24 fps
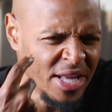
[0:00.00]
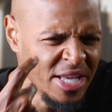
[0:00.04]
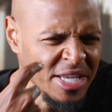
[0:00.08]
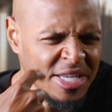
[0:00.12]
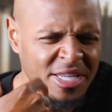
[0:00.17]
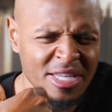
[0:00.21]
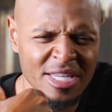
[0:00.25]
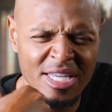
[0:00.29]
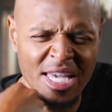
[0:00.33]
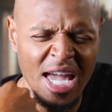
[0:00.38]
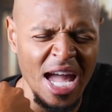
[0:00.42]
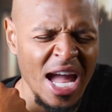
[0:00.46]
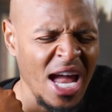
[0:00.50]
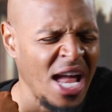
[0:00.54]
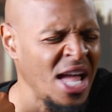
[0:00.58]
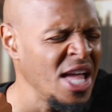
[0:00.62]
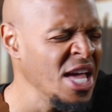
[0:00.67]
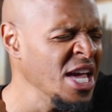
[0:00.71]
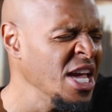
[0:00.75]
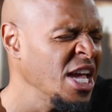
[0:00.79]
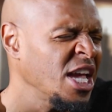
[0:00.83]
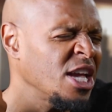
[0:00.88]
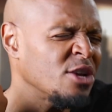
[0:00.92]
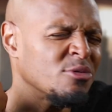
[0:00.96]
And he's this guy,
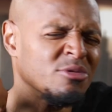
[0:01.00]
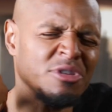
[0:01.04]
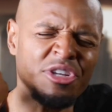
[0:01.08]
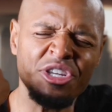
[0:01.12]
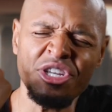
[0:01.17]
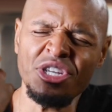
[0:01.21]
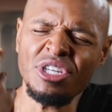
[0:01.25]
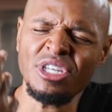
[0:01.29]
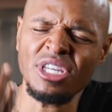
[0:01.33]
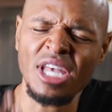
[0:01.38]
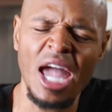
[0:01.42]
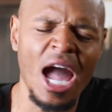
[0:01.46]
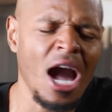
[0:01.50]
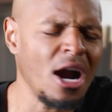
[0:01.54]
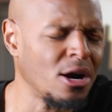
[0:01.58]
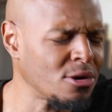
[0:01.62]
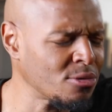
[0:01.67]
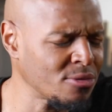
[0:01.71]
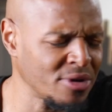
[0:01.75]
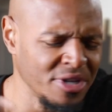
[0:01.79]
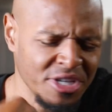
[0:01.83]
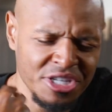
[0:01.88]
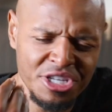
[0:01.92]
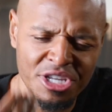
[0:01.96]
he was
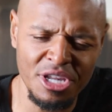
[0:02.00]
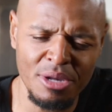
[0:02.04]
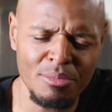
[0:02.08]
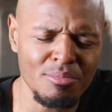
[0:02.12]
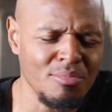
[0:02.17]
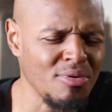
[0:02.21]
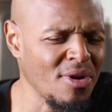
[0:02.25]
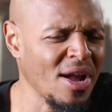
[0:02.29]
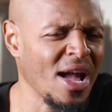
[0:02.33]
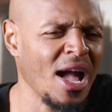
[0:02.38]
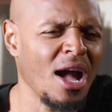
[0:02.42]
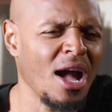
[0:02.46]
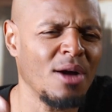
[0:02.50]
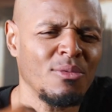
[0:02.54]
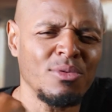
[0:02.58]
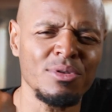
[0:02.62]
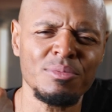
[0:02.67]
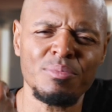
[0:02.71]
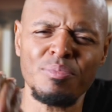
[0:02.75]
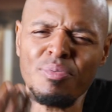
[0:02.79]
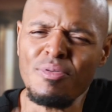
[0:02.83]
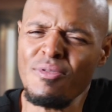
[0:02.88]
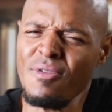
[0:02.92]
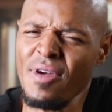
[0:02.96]
showering Jim Brown
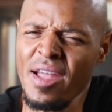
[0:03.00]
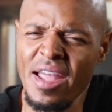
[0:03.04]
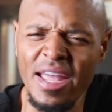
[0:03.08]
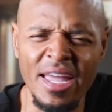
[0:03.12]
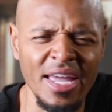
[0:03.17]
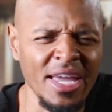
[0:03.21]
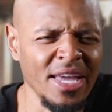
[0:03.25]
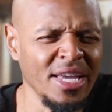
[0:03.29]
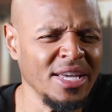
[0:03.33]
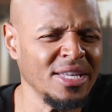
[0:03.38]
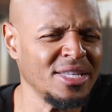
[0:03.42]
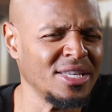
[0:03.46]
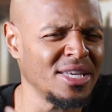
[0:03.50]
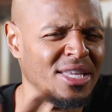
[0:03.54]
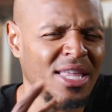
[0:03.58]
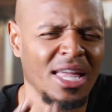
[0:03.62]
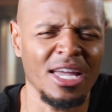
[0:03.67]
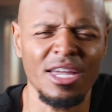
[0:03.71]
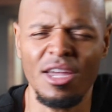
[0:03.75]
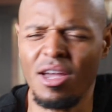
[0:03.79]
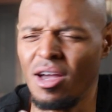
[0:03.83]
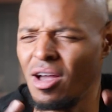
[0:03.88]
with praise and like,